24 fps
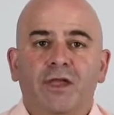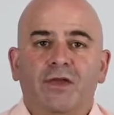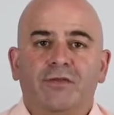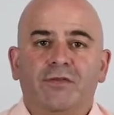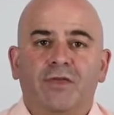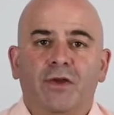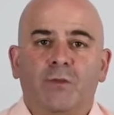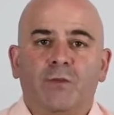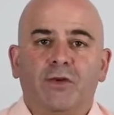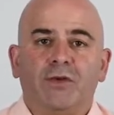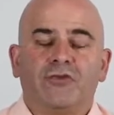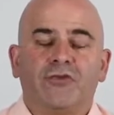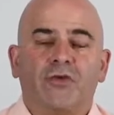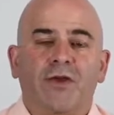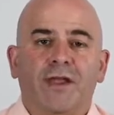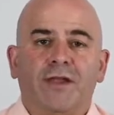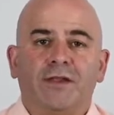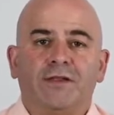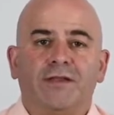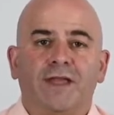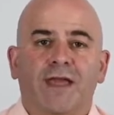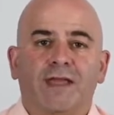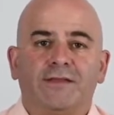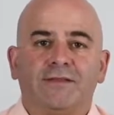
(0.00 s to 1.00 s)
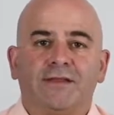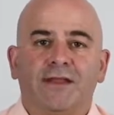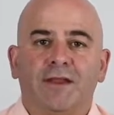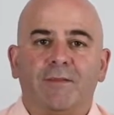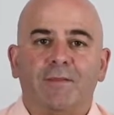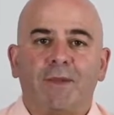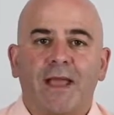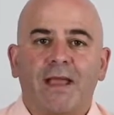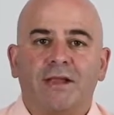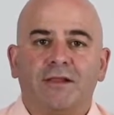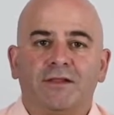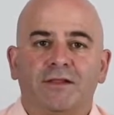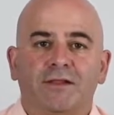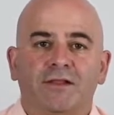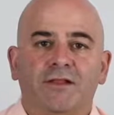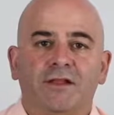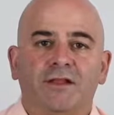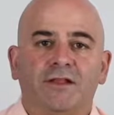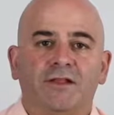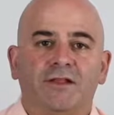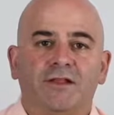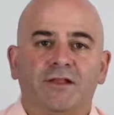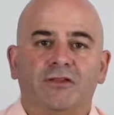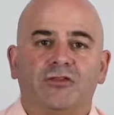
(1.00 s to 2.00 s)
that we transact at about
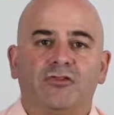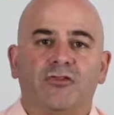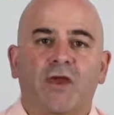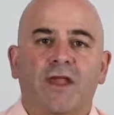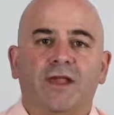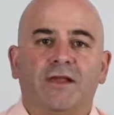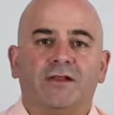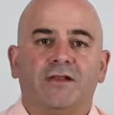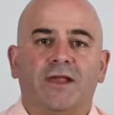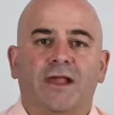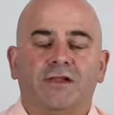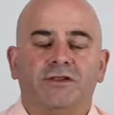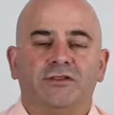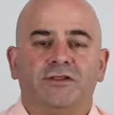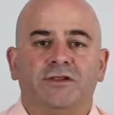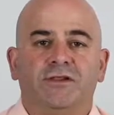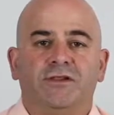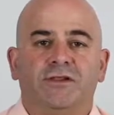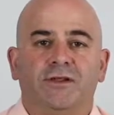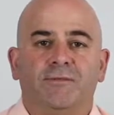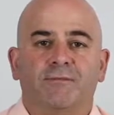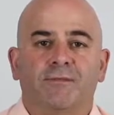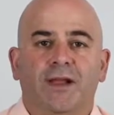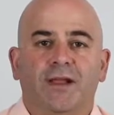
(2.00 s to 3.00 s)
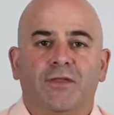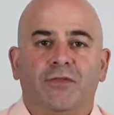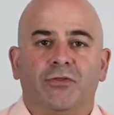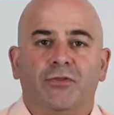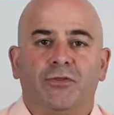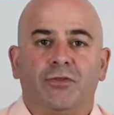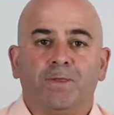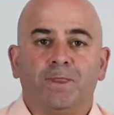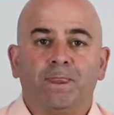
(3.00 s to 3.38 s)
60 transactions a month.